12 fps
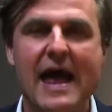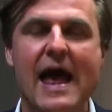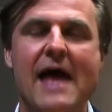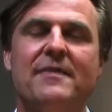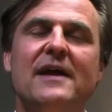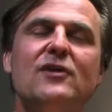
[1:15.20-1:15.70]

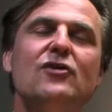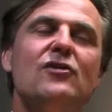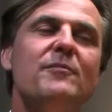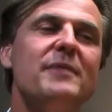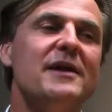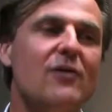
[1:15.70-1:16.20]
and then you
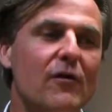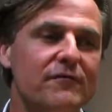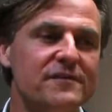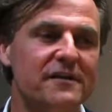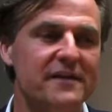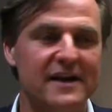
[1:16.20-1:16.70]
can be
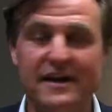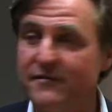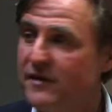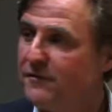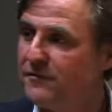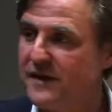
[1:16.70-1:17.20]
confident that even
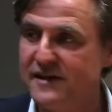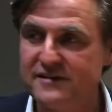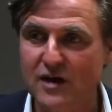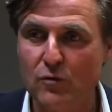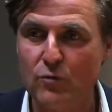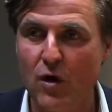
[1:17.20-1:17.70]
if things
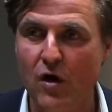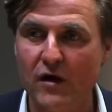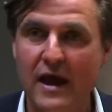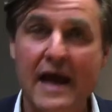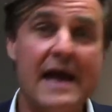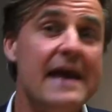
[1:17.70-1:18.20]
go
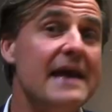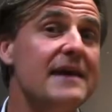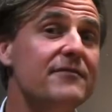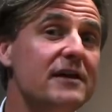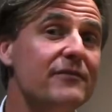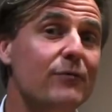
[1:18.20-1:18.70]
wrong,
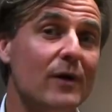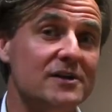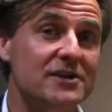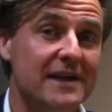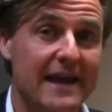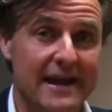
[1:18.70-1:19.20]
even if once
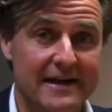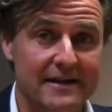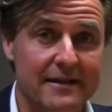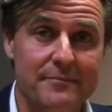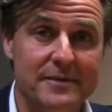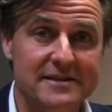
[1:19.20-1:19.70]
you get into
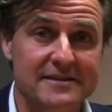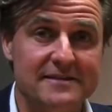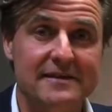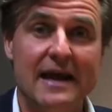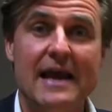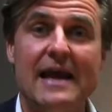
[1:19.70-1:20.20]
the
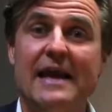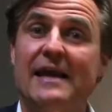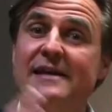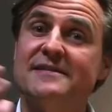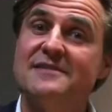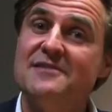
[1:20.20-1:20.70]
business
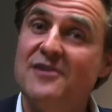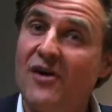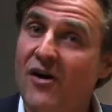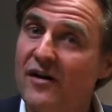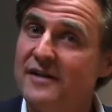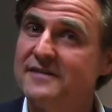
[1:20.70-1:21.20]
it's
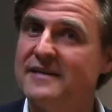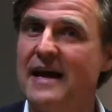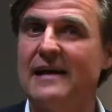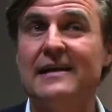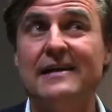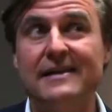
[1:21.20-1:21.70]
not
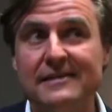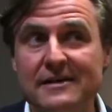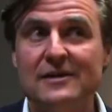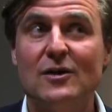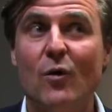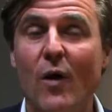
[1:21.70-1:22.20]
exactly
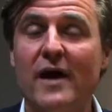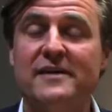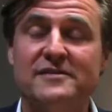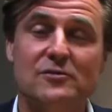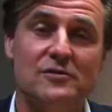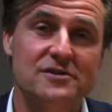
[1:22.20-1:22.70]
quite as
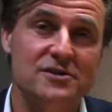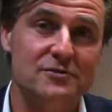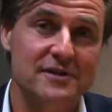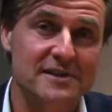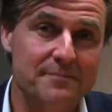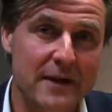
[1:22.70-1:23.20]
good as you
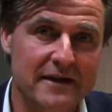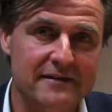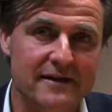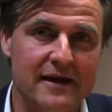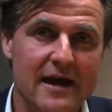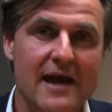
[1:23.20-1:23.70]

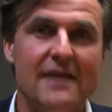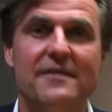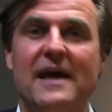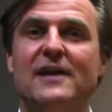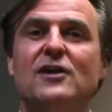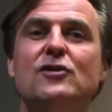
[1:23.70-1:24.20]
expected,
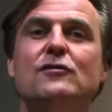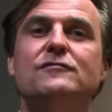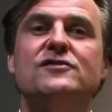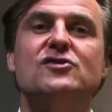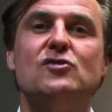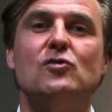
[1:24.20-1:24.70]
then you've
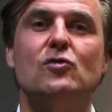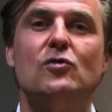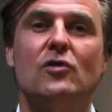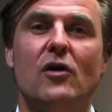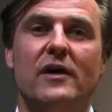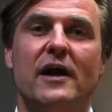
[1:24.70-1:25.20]
still
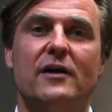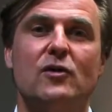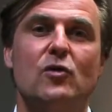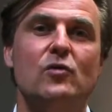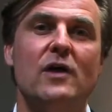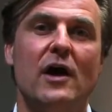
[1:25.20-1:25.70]
got a
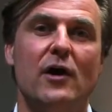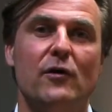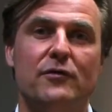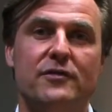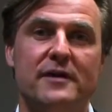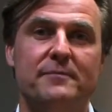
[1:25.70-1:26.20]
good,
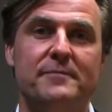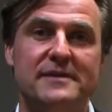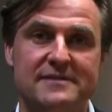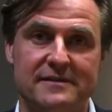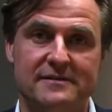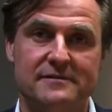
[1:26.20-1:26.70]
healthy
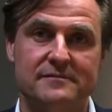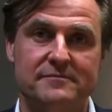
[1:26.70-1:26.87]
business.